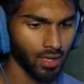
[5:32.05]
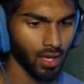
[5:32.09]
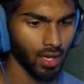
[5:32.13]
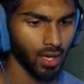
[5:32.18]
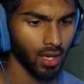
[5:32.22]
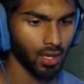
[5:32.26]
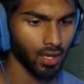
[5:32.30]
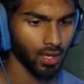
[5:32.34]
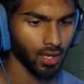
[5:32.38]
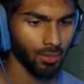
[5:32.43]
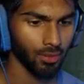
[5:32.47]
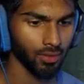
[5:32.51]

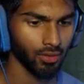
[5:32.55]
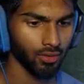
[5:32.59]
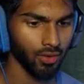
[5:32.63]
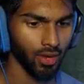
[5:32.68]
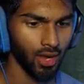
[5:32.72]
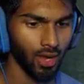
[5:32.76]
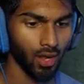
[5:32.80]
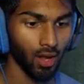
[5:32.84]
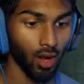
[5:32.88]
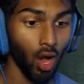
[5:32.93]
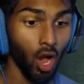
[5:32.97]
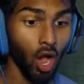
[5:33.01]
Uh, coming through.
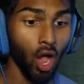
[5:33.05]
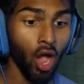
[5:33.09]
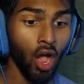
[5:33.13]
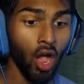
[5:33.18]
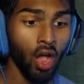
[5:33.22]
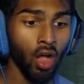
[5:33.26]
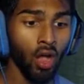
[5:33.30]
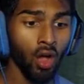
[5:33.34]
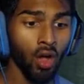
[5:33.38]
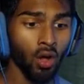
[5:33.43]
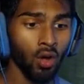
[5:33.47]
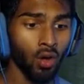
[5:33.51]

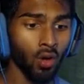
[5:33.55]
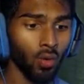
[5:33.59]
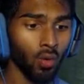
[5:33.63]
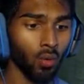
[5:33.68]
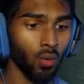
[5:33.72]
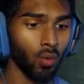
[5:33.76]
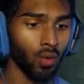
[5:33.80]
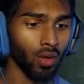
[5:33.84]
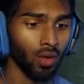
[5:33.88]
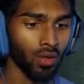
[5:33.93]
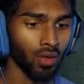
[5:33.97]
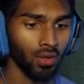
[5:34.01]

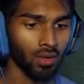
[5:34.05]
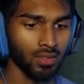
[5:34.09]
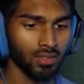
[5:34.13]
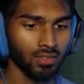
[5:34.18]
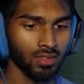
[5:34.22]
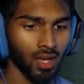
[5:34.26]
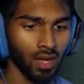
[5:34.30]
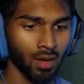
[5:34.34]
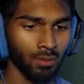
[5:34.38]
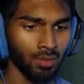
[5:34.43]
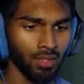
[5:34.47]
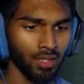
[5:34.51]
Oh,
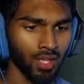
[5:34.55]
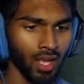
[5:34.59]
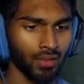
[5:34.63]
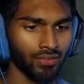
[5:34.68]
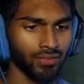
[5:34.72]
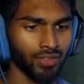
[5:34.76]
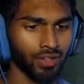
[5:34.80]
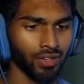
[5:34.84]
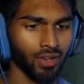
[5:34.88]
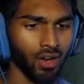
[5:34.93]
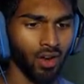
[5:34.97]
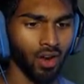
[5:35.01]
someone
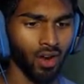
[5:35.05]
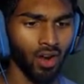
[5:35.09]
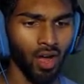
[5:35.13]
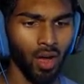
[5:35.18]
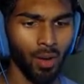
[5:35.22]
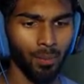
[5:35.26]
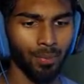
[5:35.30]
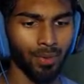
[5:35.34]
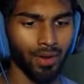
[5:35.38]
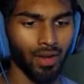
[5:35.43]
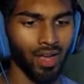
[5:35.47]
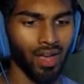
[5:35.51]
left their door
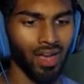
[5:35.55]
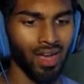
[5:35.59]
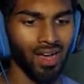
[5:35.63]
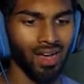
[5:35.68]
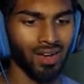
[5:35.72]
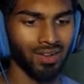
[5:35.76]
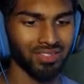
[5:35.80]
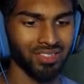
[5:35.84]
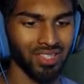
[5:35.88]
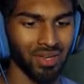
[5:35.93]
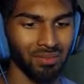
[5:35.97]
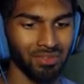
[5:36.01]
open.
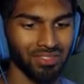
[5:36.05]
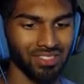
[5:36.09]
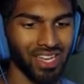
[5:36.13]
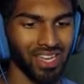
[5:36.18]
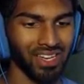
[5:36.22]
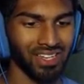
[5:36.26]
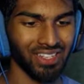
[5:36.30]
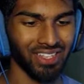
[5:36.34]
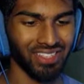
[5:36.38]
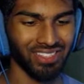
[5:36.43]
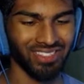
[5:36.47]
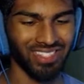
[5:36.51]
Oh, someone's
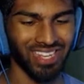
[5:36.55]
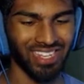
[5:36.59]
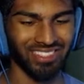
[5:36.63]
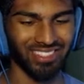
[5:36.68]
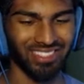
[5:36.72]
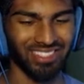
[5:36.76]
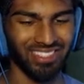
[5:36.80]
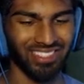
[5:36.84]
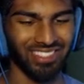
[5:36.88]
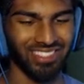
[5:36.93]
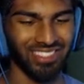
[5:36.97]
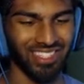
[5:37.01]
got a good
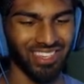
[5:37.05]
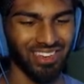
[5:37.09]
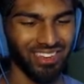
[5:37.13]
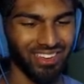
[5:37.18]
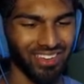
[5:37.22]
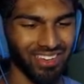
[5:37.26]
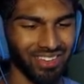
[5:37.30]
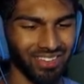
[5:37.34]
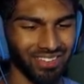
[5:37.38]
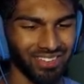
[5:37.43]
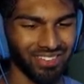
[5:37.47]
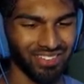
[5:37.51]
taste in
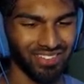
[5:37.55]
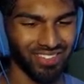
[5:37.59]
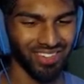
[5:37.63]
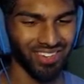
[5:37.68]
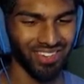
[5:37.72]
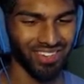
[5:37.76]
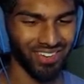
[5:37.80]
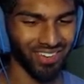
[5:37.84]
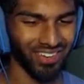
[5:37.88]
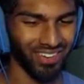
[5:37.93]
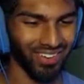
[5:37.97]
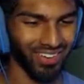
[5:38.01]
cereal
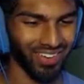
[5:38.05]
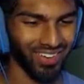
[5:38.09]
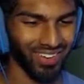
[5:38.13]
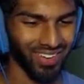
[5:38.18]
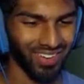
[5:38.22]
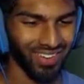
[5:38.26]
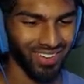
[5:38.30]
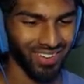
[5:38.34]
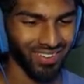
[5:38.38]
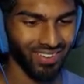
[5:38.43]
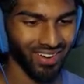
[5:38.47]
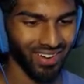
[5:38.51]
too.
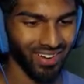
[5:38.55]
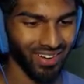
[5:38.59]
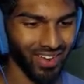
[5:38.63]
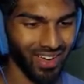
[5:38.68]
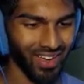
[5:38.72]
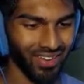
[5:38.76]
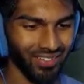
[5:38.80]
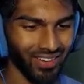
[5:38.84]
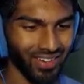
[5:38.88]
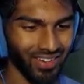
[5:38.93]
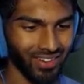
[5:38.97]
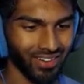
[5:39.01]
What do we
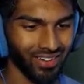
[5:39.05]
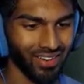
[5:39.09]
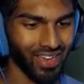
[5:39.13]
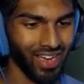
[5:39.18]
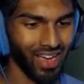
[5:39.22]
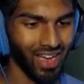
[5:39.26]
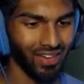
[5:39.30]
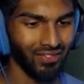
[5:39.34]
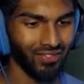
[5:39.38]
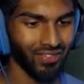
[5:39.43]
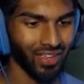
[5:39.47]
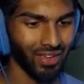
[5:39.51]
have in here?
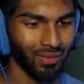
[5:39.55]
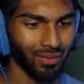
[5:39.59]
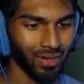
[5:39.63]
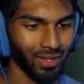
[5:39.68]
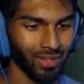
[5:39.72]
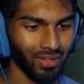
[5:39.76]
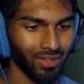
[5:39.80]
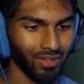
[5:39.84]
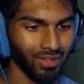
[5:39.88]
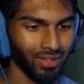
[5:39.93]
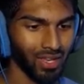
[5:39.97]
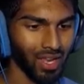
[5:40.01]
Coffee. What do
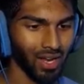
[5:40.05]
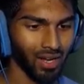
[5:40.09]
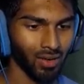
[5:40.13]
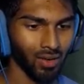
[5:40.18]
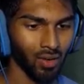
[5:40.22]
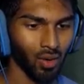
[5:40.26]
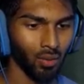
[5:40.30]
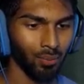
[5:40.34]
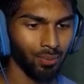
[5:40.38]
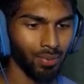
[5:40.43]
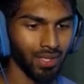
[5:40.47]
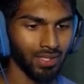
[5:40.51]
you, you got a
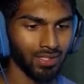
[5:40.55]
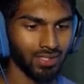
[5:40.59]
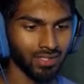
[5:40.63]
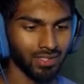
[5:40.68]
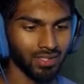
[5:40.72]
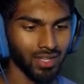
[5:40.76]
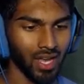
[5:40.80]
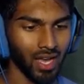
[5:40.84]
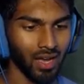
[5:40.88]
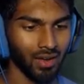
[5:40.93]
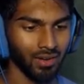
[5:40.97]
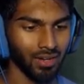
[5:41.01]
cold
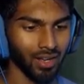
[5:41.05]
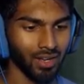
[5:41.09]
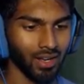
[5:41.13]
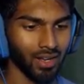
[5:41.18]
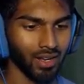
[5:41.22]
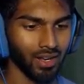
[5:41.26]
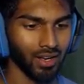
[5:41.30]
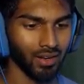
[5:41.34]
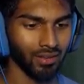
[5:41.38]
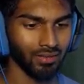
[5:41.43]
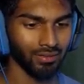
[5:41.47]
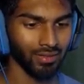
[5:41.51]
pizza? No, no,
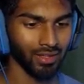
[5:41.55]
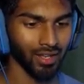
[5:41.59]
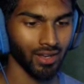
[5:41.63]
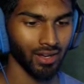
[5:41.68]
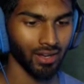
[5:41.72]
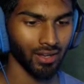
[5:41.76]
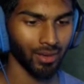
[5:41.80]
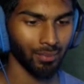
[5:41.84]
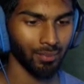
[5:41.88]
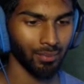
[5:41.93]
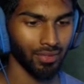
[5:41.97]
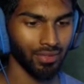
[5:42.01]
no, no, no,
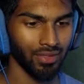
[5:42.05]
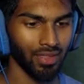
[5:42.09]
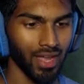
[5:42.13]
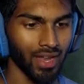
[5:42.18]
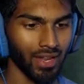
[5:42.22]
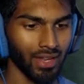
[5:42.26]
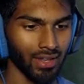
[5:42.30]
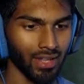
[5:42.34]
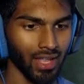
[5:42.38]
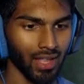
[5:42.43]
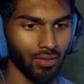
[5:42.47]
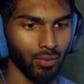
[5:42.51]
no. You're
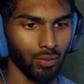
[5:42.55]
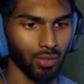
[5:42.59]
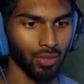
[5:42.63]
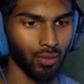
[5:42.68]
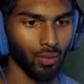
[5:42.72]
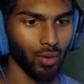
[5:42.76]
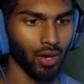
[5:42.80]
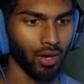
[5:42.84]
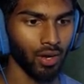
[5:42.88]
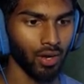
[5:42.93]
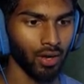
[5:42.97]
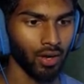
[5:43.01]
pathetic. That's what
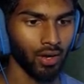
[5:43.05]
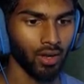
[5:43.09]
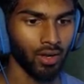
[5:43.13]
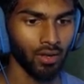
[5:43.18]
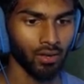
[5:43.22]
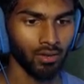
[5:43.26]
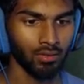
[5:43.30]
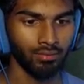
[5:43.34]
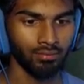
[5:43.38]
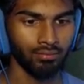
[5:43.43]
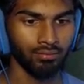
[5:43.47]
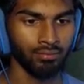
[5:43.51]
you are.
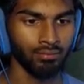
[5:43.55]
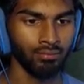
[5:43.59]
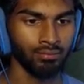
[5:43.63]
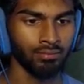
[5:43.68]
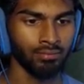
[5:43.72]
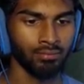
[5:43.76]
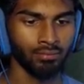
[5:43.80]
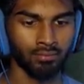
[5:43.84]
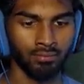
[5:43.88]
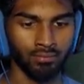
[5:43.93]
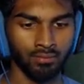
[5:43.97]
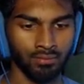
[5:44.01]

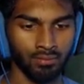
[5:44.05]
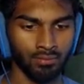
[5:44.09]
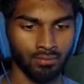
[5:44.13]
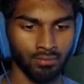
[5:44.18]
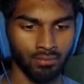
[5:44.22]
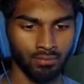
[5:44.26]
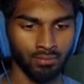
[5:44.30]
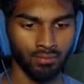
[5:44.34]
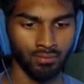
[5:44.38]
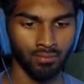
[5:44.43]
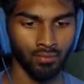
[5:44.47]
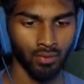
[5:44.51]
Hmm.
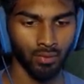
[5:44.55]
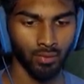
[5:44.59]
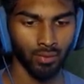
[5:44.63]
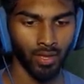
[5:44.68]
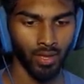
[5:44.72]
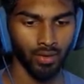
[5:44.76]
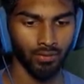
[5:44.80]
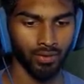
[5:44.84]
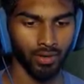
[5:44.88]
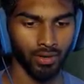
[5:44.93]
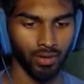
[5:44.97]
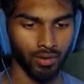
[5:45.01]
What do we
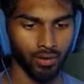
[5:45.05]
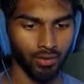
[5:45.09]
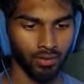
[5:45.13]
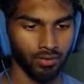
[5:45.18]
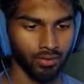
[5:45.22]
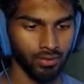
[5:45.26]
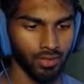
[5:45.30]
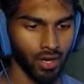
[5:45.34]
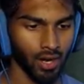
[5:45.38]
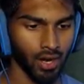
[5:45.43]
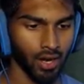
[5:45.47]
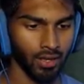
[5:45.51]
have here?
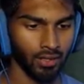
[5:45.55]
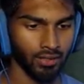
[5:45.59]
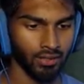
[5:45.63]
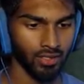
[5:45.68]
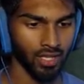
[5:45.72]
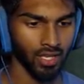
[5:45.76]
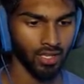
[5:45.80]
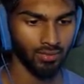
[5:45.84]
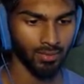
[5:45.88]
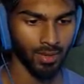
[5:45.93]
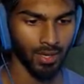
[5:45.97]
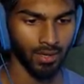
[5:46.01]
Sorry.
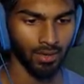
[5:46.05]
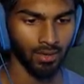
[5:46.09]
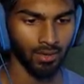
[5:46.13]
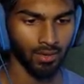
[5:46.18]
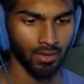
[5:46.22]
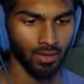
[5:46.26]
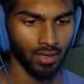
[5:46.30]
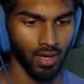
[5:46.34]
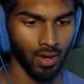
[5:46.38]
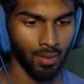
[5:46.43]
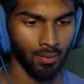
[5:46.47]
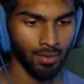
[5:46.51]
Excuse me.
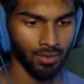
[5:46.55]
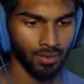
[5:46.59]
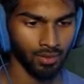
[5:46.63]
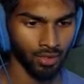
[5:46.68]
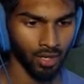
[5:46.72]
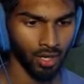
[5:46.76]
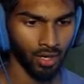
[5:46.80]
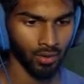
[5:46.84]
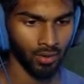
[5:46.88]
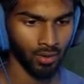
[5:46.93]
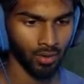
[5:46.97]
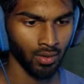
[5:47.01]
Coming
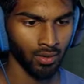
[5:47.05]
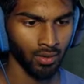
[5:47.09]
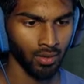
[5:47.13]
through.